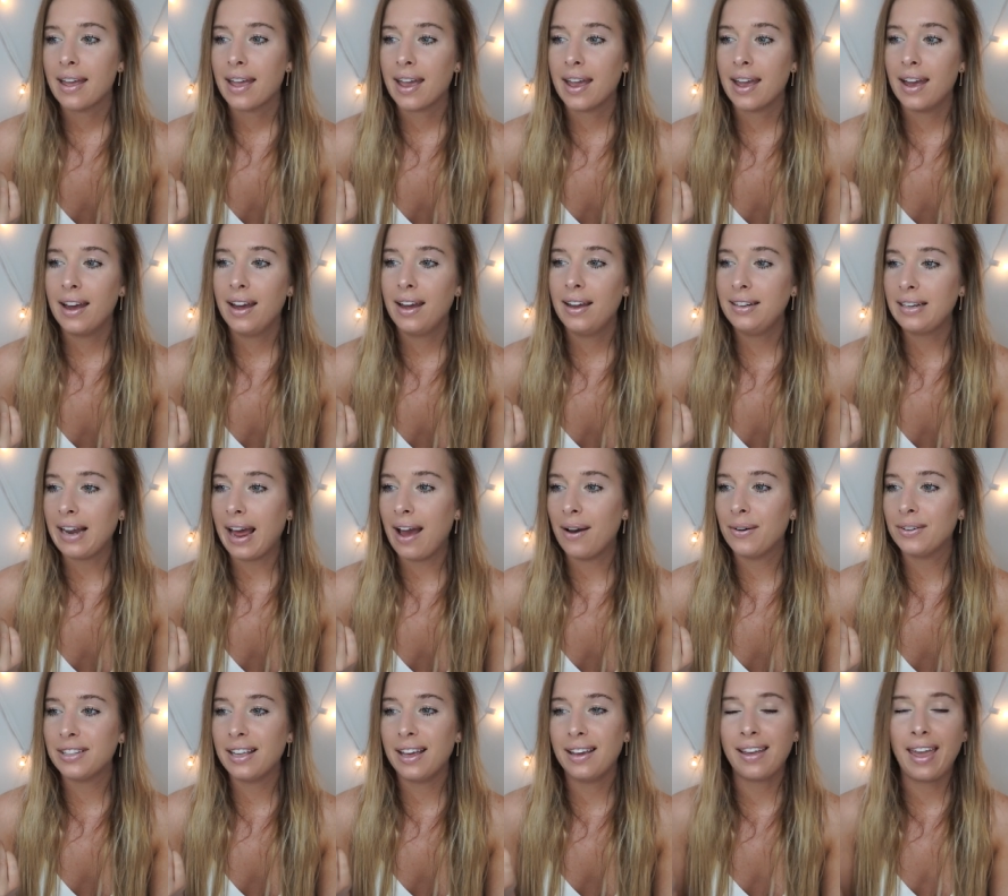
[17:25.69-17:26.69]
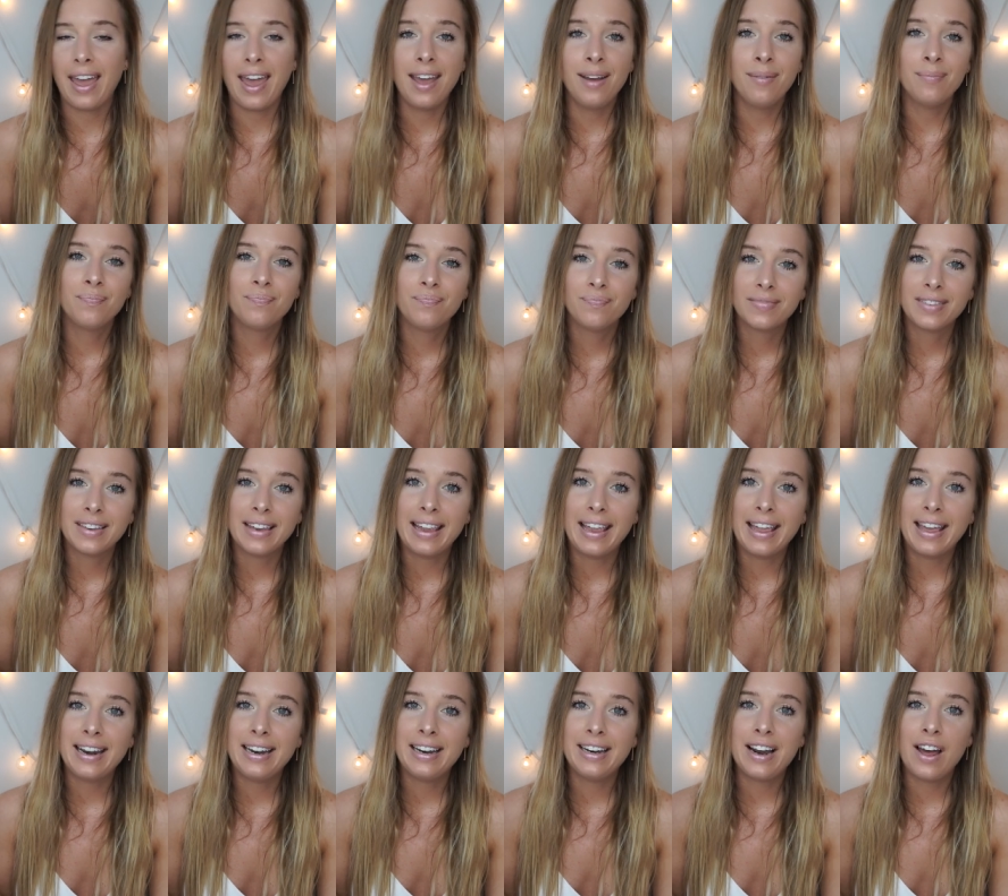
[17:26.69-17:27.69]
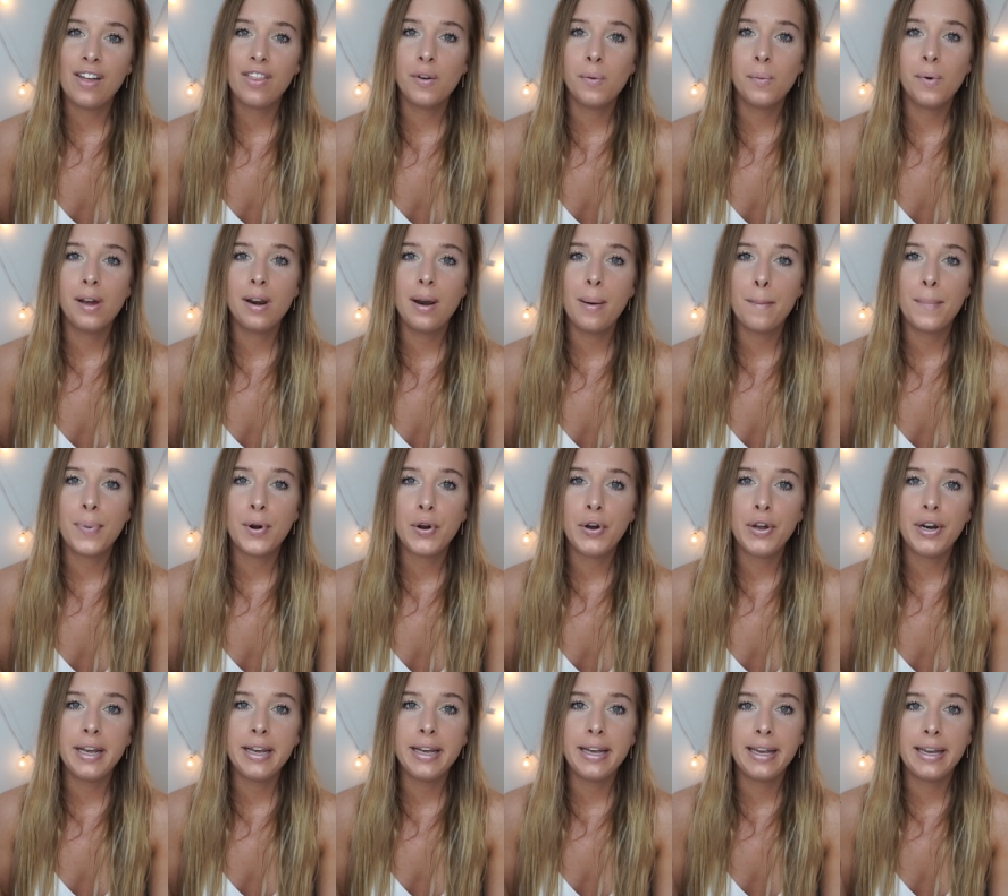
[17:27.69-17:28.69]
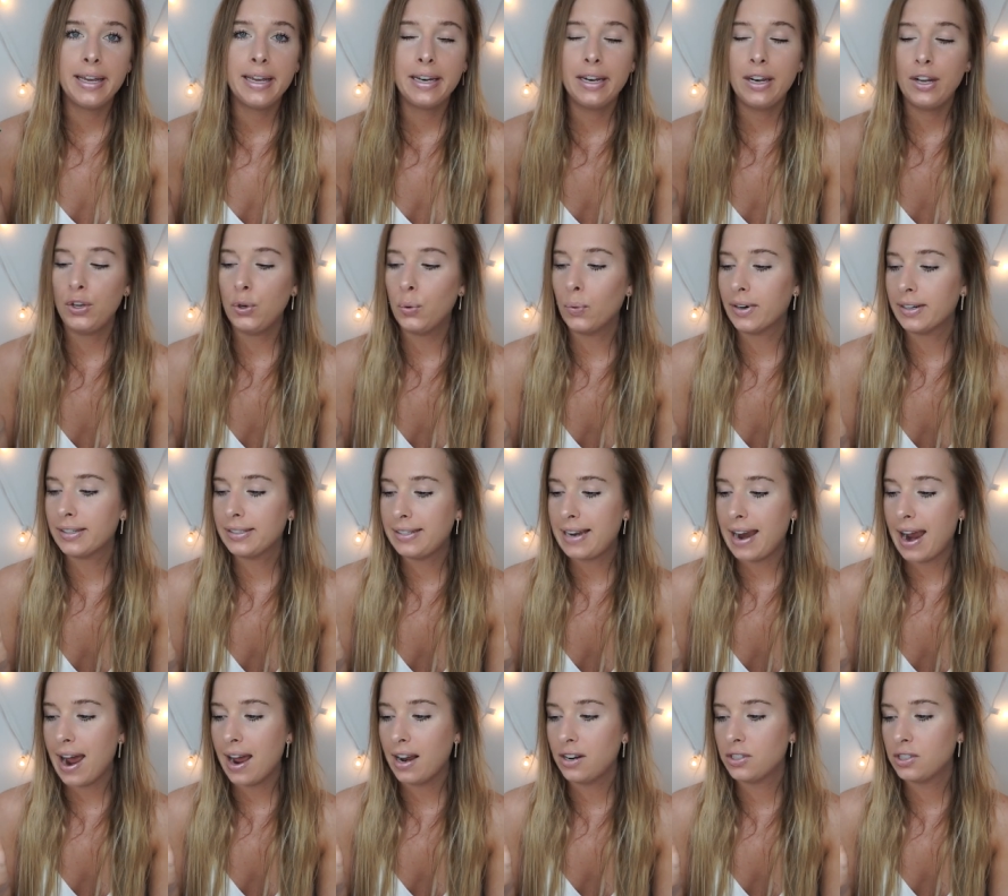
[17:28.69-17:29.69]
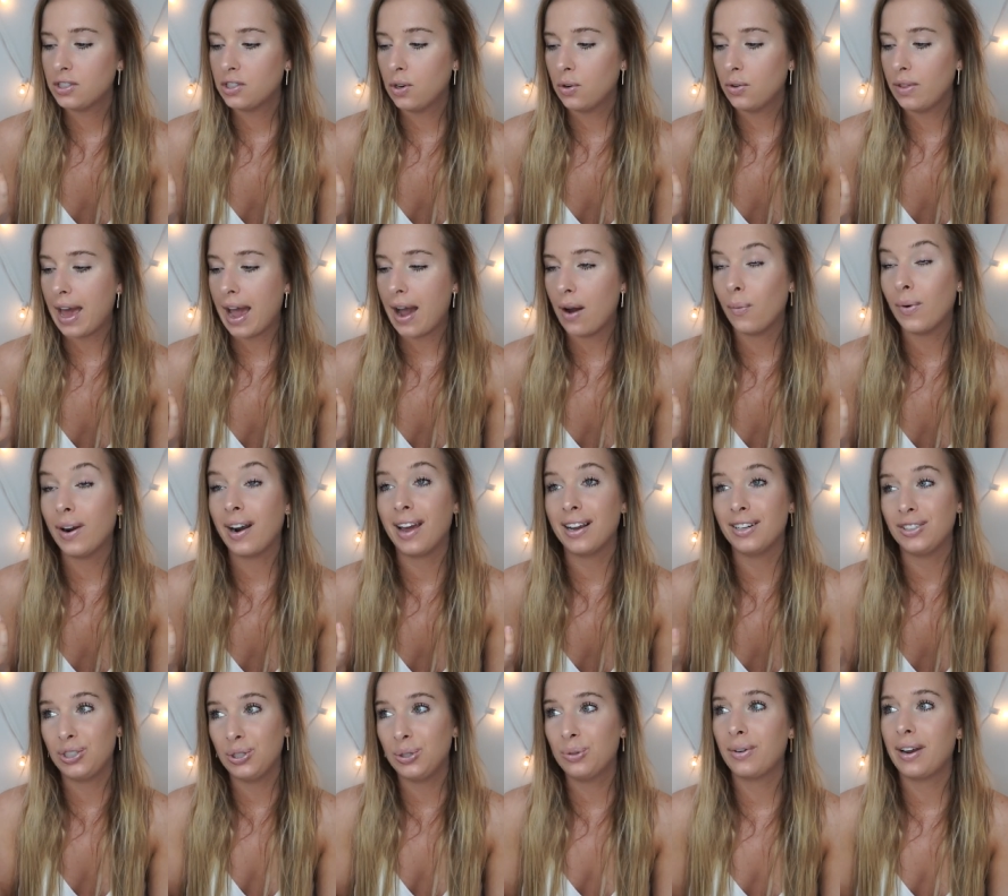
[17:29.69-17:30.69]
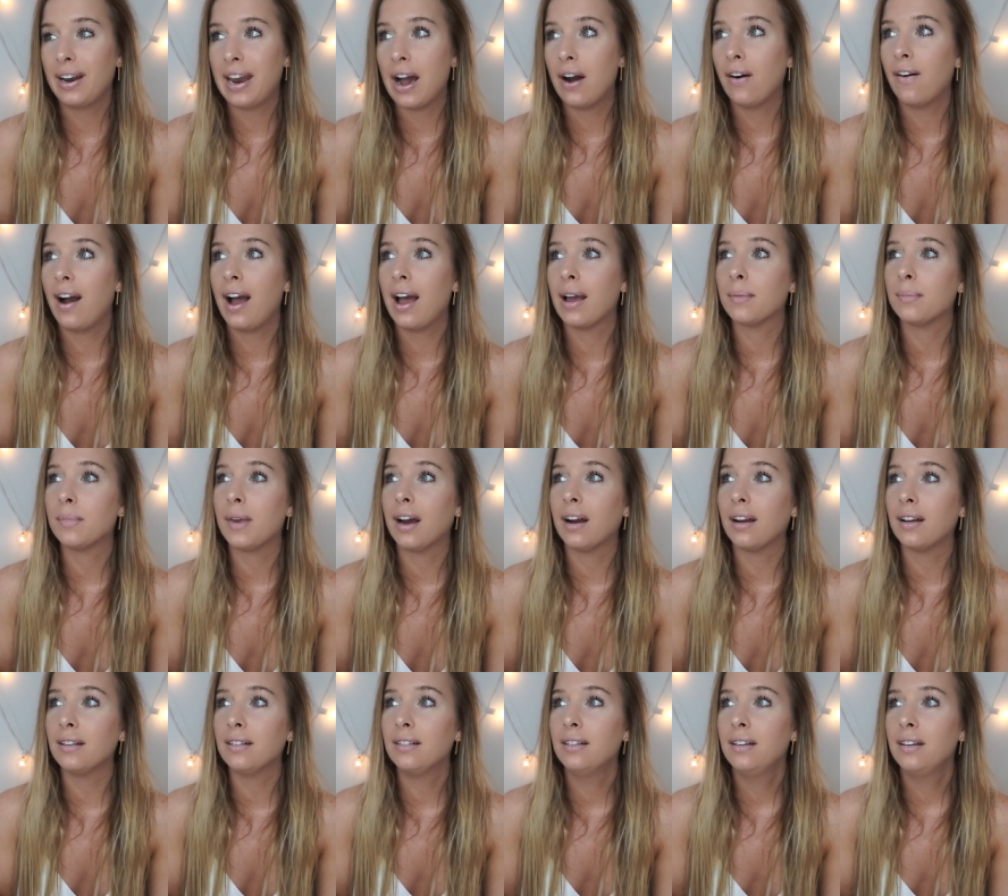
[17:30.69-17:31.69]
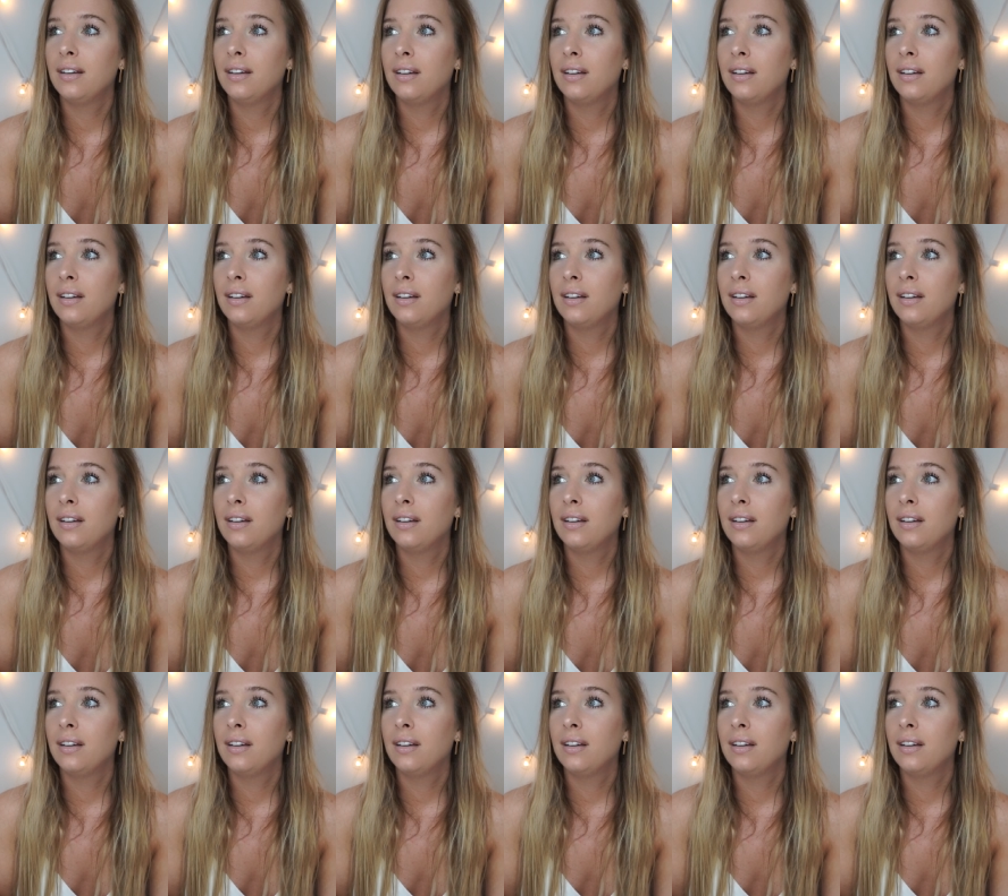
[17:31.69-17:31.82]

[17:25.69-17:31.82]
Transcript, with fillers: And I was like, hey, get another one, put it in your stash so that when I do run out, I'm not